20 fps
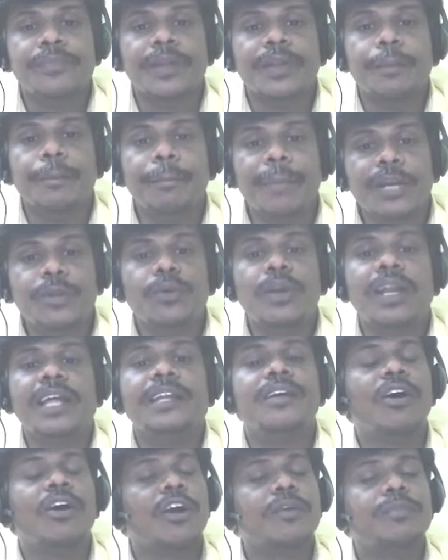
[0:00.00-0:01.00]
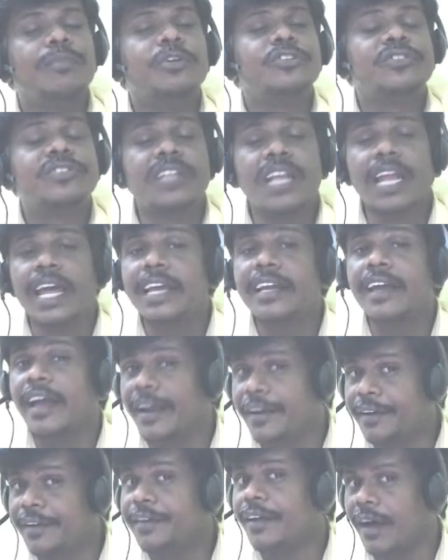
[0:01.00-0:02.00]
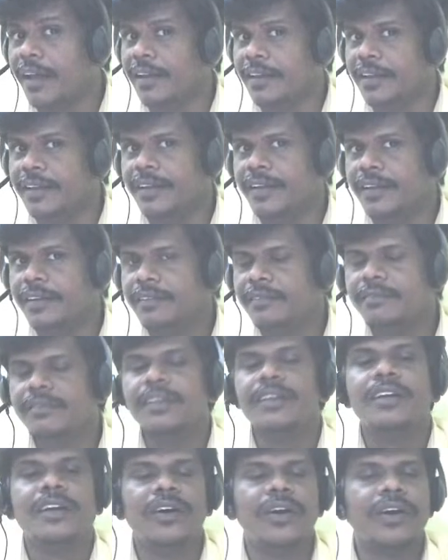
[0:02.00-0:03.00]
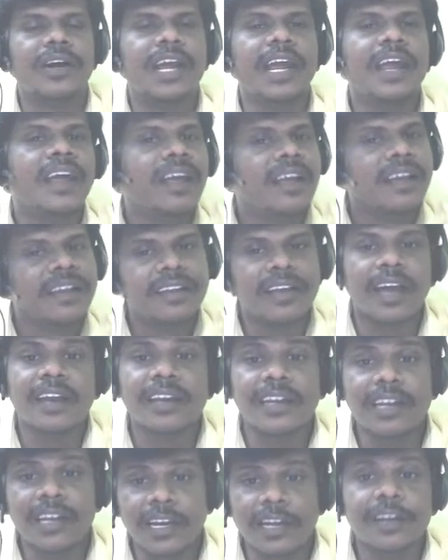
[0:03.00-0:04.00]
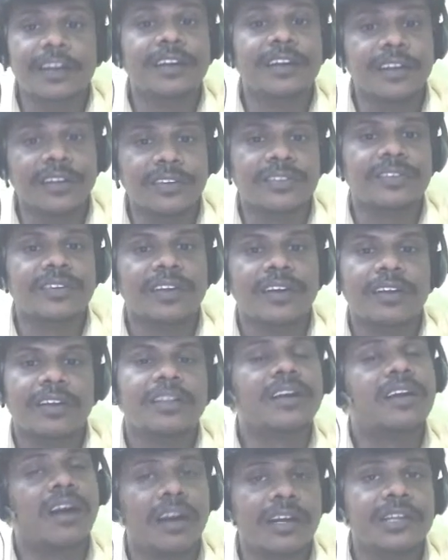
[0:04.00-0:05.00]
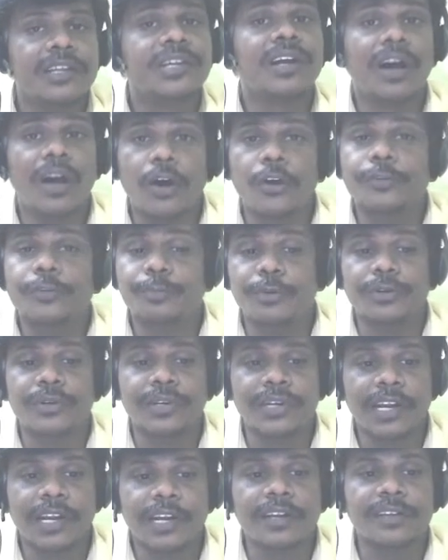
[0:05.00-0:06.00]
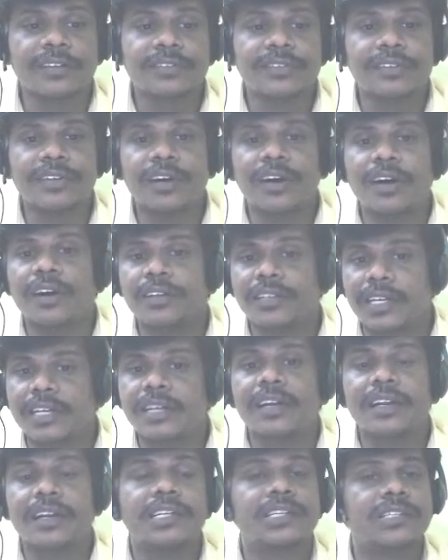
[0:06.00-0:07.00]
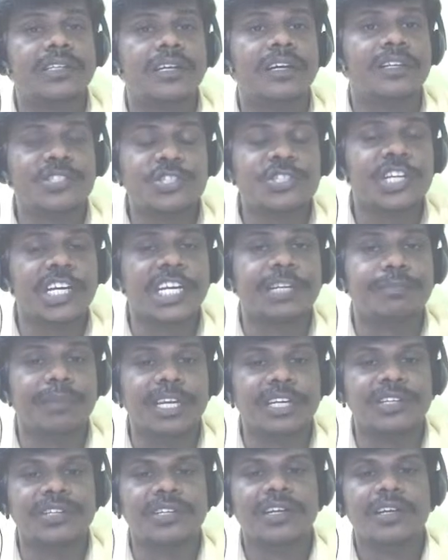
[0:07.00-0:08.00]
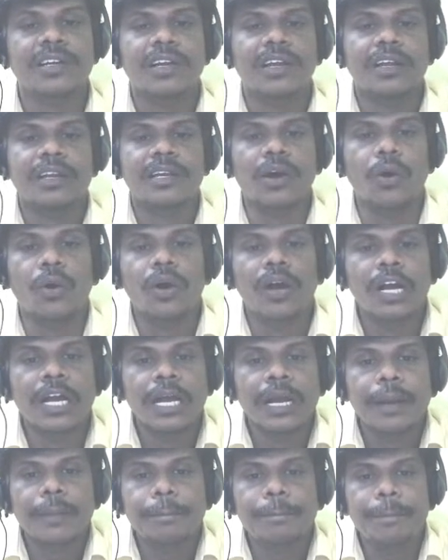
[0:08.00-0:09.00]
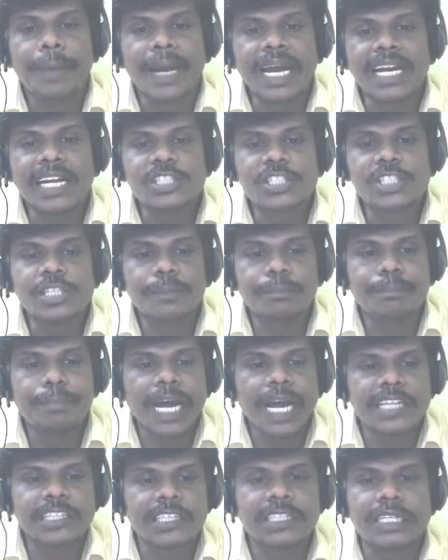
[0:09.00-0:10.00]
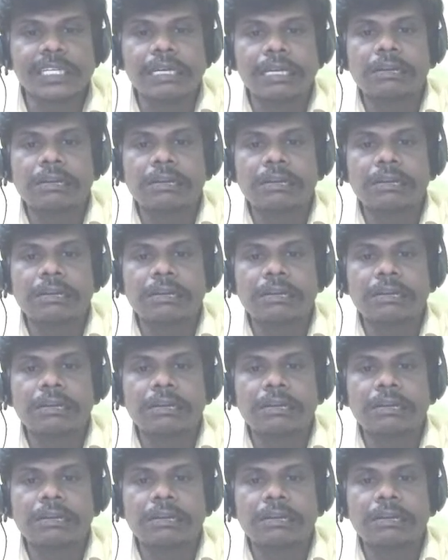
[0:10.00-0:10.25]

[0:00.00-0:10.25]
medullary hormones like adrenaline, okay, can increase the cardiac output. It is the correct statement. Now, parasympathetic